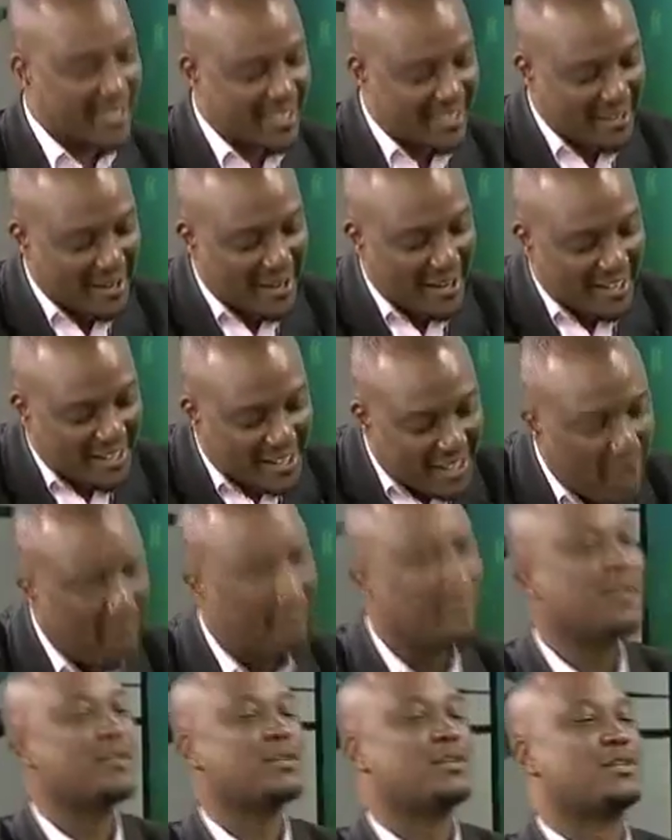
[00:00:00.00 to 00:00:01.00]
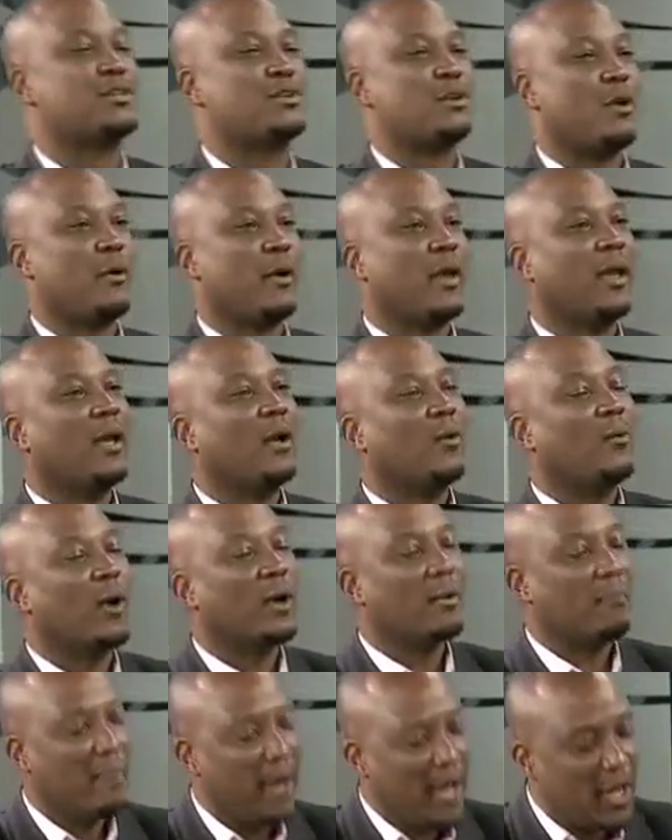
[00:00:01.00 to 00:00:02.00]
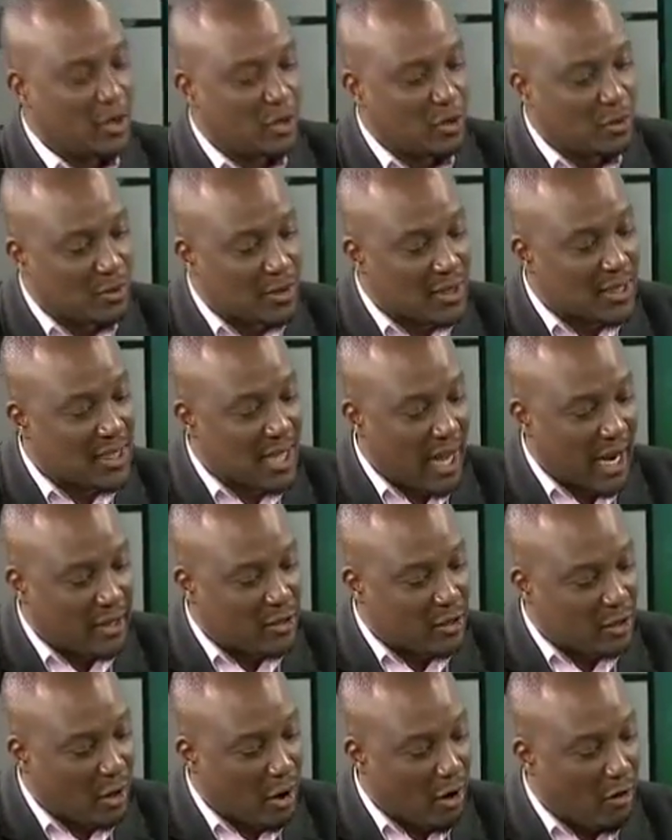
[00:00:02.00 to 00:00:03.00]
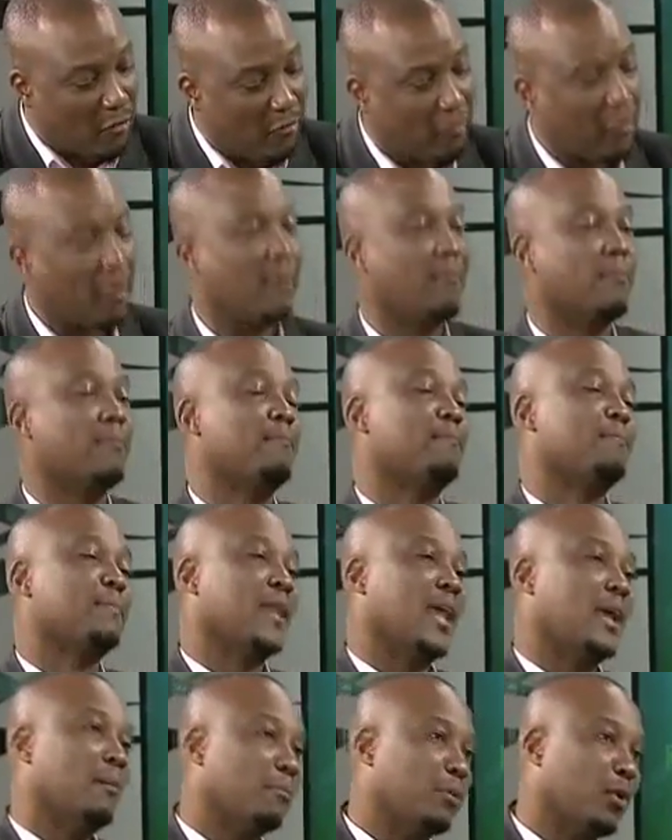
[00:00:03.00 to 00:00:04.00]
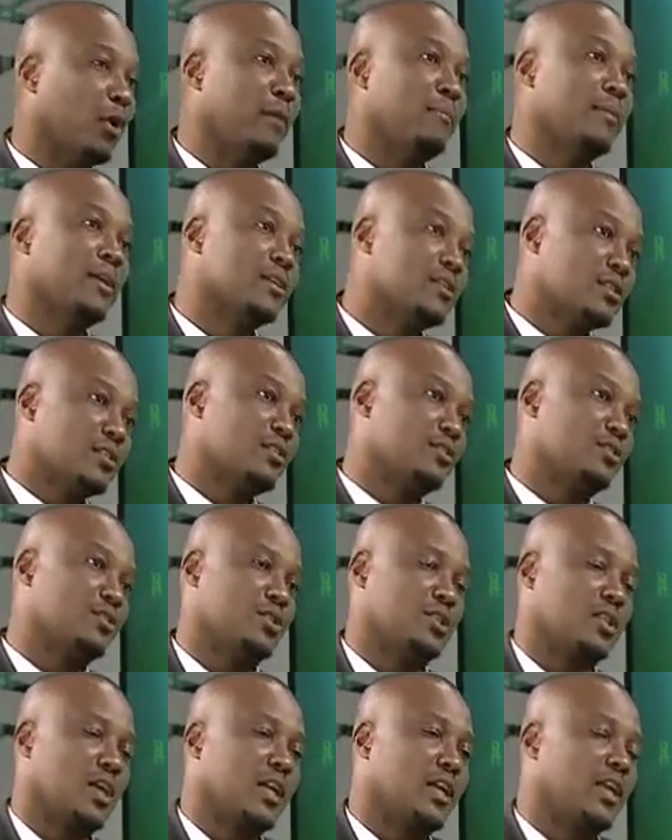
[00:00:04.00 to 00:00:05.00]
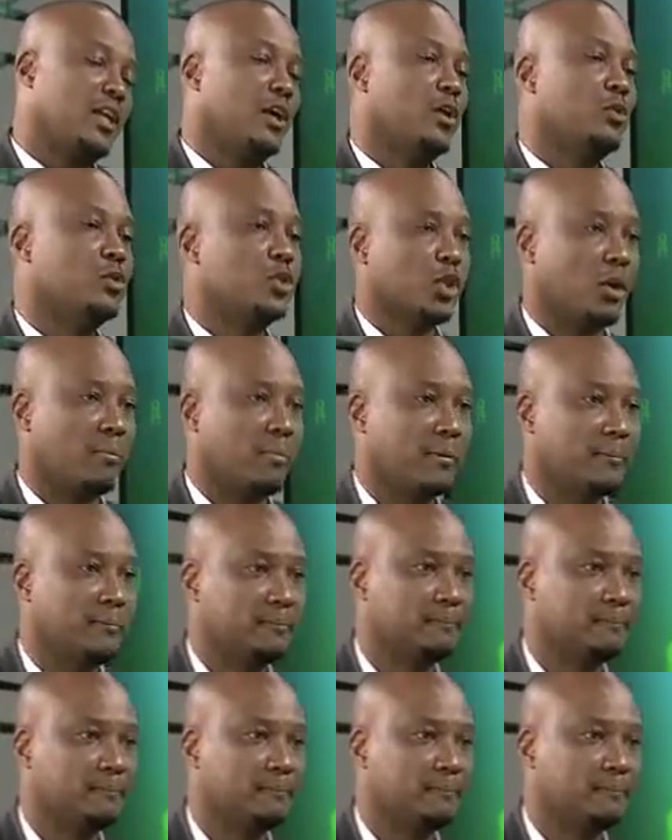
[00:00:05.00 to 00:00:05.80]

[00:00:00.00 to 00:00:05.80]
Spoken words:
But tell me the story. What made you decide to go from employment to starting your own shop?